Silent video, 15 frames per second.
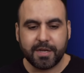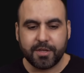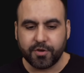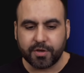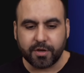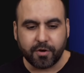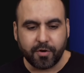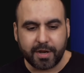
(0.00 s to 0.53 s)
You
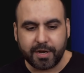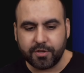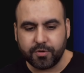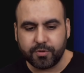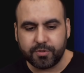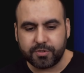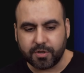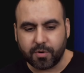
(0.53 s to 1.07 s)
can go ahead and
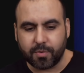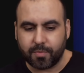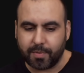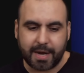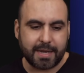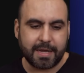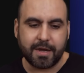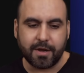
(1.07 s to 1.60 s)
do so
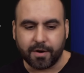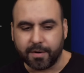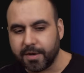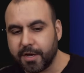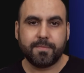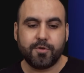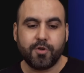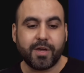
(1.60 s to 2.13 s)
right here.
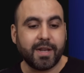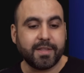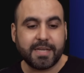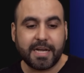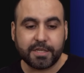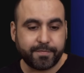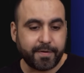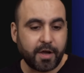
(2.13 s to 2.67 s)
You can
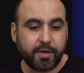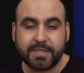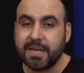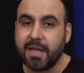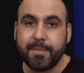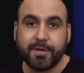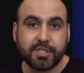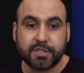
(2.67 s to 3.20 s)
attach files and
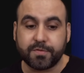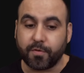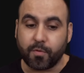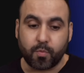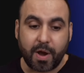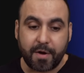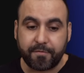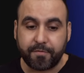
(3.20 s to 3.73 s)
images for
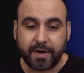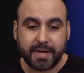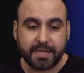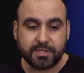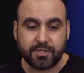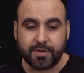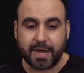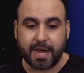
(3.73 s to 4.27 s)

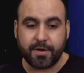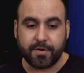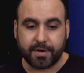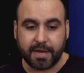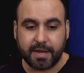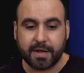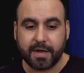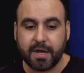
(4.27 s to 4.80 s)
reference. You got your
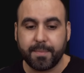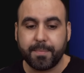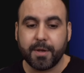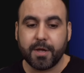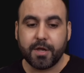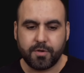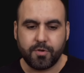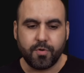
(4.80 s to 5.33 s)
GitHub.
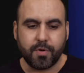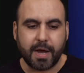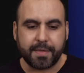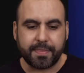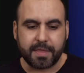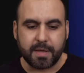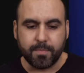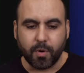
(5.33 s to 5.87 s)
You
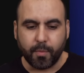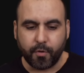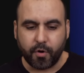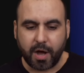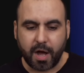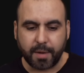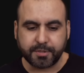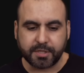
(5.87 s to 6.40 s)
got the mobile
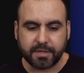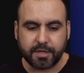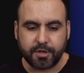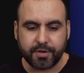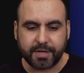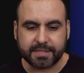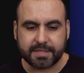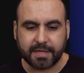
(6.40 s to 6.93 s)
option that
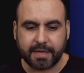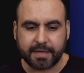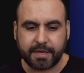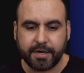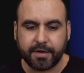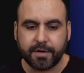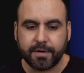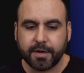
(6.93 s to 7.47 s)
you can select
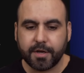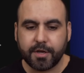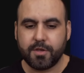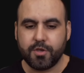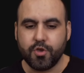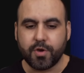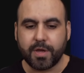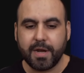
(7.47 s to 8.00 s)
here.
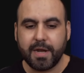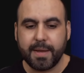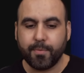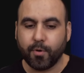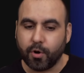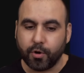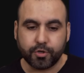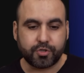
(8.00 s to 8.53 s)
You can
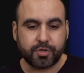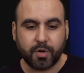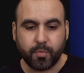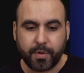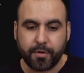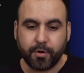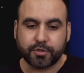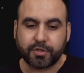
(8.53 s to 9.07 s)
enable Ultra
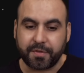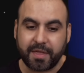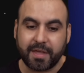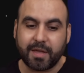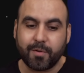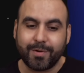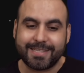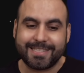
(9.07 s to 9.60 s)
with Ultra
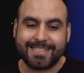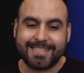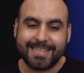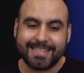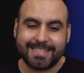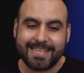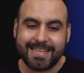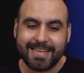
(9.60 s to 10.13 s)
Thinking with
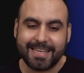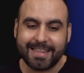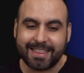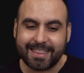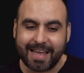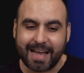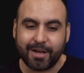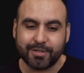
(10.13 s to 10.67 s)

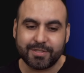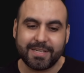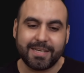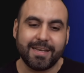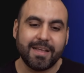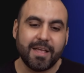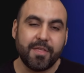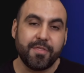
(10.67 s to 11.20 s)

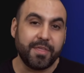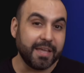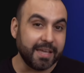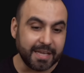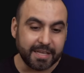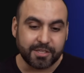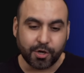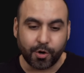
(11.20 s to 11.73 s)
16,000
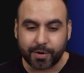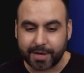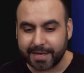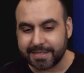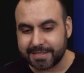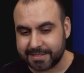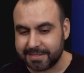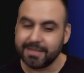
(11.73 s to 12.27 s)
thinking
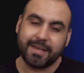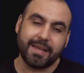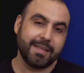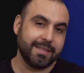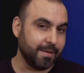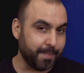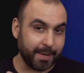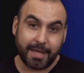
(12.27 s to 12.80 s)
tokens,
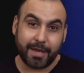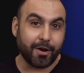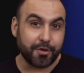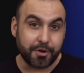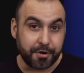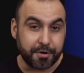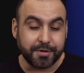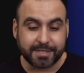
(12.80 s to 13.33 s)
and depending on
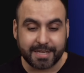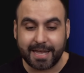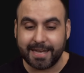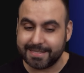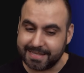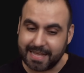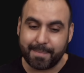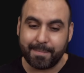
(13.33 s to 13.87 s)
your use
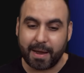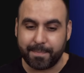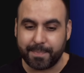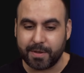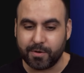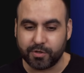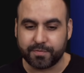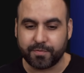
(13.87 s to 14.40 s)
case, that might
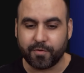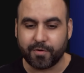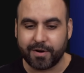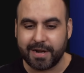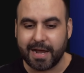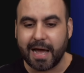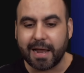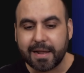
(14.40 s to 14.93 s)
be useful or
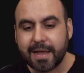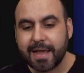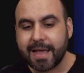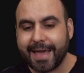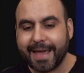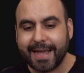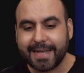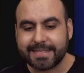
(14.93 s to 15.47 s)
not,
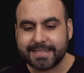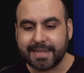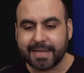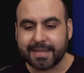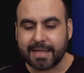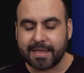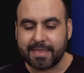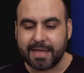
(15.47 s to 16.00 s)
and
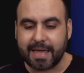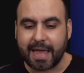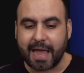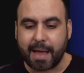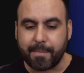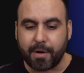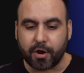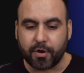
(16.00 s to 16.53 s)
select the
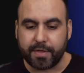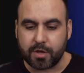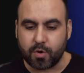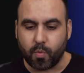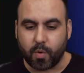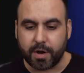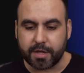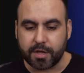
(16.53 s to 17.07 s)
AI model that you
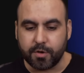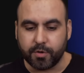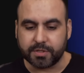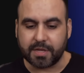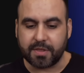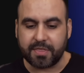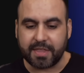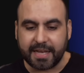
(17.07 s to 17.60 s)
want to
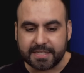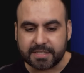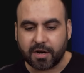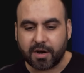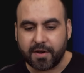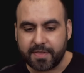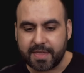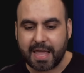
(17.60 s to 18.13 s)
use. These
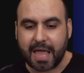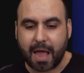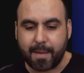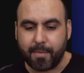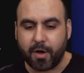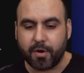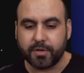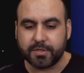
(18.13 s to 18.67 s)
are the AI
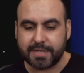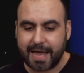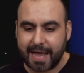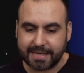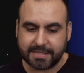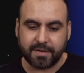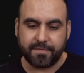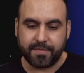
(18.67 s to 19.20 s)
models
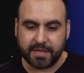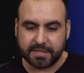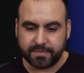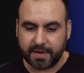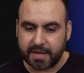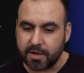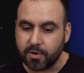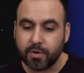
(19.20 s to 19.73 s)
as of this
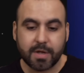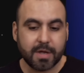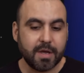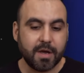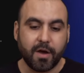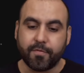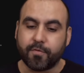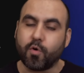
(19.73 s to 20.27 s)
video.
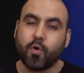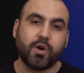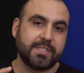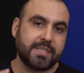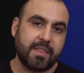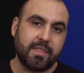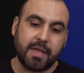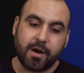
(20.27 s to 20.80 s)
Of
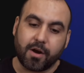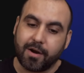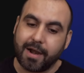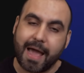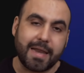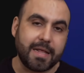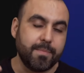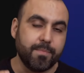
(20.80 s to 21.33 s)
course, they are
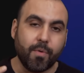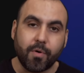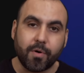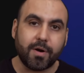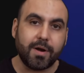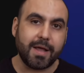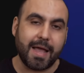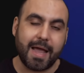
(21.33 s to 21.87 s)
adding
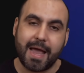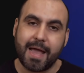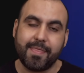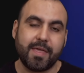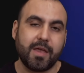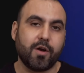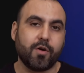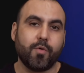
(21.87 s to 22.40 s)
more and
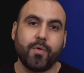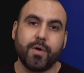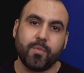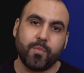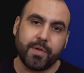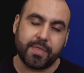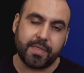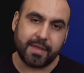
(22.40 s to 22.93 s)
they are going
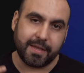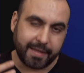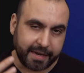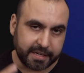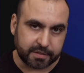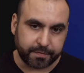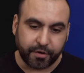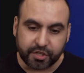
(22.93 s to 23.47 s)
with the
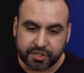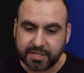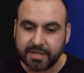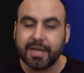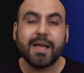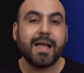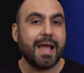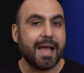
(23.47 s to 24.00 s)
latest
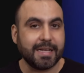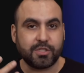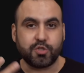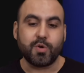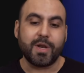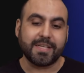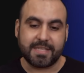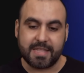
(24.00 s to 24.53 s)
version as
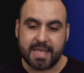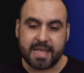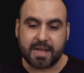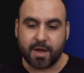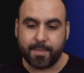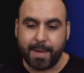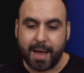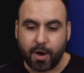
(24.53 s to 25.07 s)
soon as they
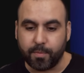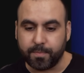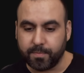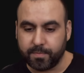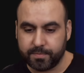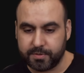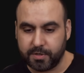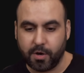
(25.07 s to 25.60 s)
come out.
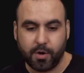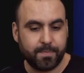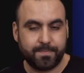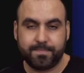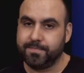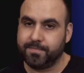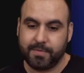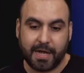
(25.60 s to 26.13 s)
So
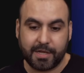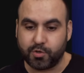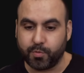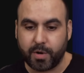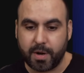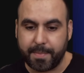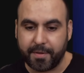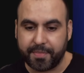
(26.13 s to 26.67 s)
not to
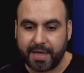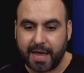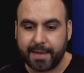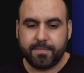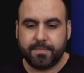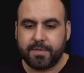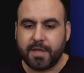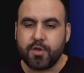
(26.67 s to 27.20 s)
worry about
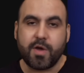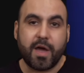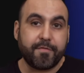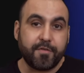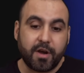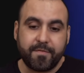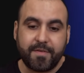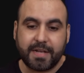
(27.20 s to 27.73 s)
that. Then you have
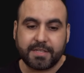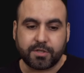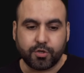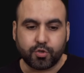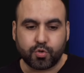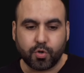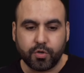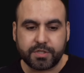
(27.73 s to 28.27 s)
your advanced
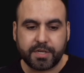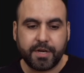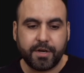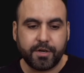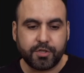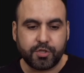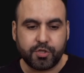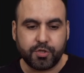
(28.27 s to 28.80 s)
controls
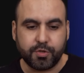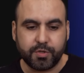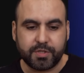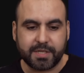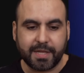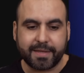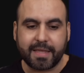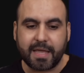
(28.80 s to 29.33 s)
here to
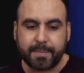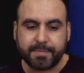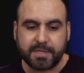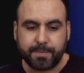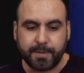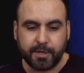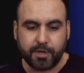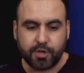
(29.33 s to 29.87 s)
select the
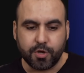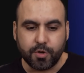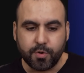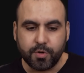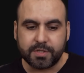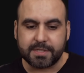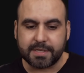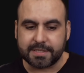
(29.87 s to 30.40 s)
MCP to
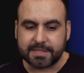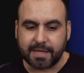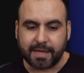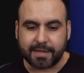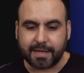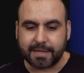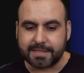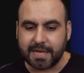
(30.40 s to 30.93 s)
use,
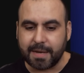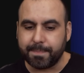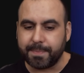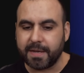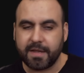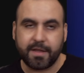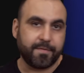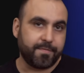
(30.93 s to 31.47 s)
select a
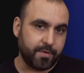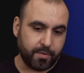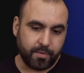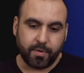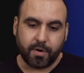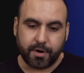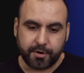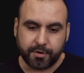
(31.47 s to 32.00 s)
template if
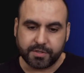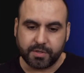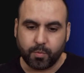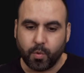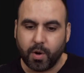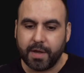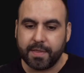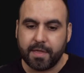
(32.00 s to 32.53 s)
you are using
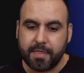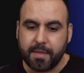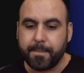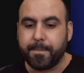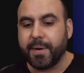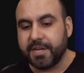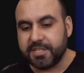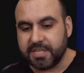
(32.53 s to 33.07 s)
one, the
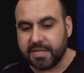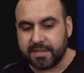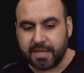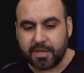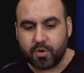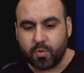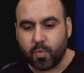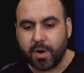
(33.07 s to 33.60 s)
budget
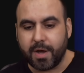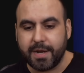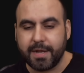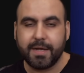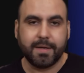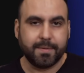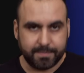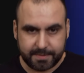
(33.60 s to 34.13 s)
that you want
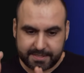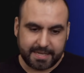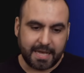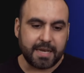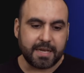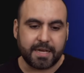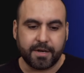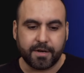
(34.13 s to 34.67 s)
to
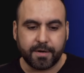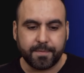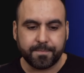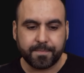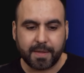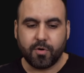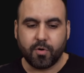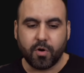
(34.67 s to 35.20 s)
set
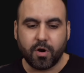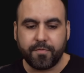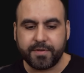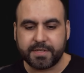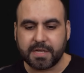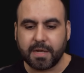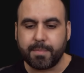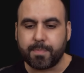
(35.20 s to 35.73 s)
here, or if
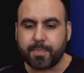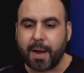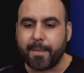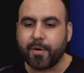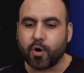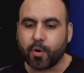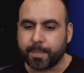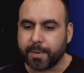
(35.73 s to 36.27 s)
it's going to be
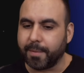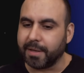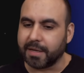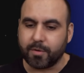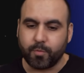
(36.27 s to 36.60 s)
private or public.